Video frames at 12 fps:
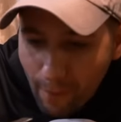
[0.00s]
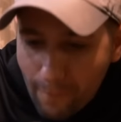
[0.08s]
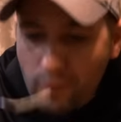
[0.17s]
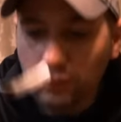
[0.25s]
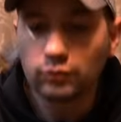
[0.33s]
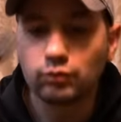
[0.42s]

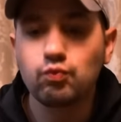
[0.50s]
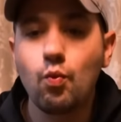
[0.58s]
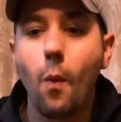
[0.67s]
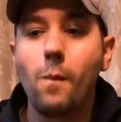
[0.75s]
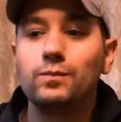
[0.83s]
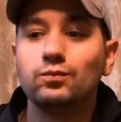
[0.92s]
because I know a
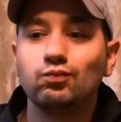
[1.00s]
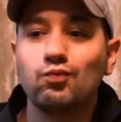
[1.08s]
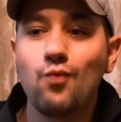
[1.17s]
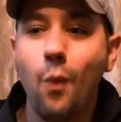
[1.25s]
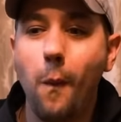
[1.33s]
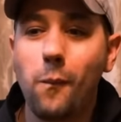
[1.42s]
lot of us don't
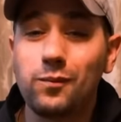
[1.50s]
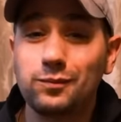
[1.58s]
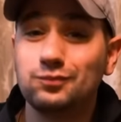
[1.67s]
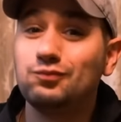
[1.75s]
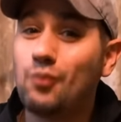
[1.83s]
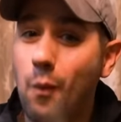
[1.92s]
have a ton of
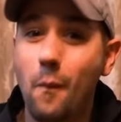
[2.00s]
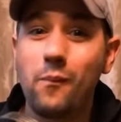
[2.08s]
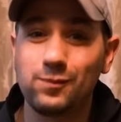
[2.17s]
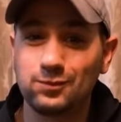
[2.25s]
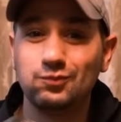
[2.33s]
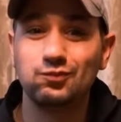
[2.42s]
time,
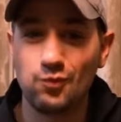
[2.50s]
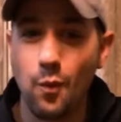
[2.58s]
myself